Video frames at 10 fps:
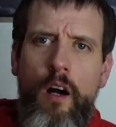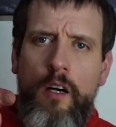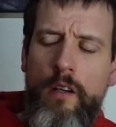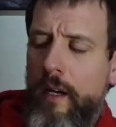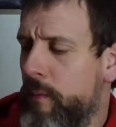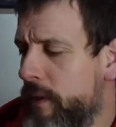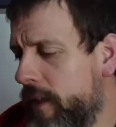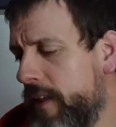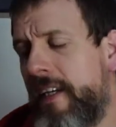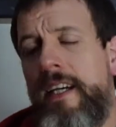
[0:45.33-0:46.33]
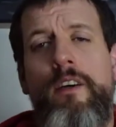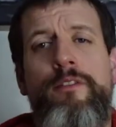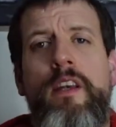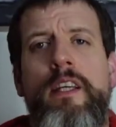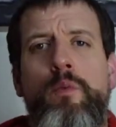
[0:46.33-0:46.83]
Alright, we're going to kick
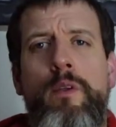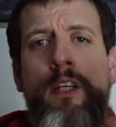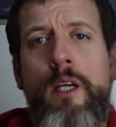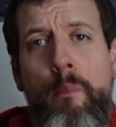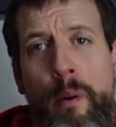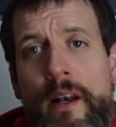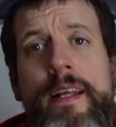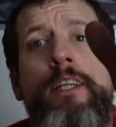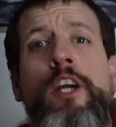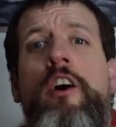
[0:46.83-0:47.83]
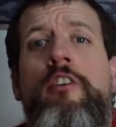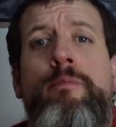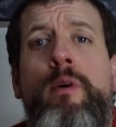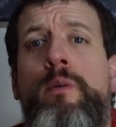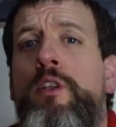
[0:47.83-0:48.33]
off the list with a complete
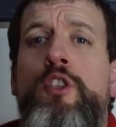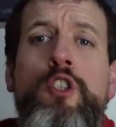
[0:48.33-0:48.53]
curveball, because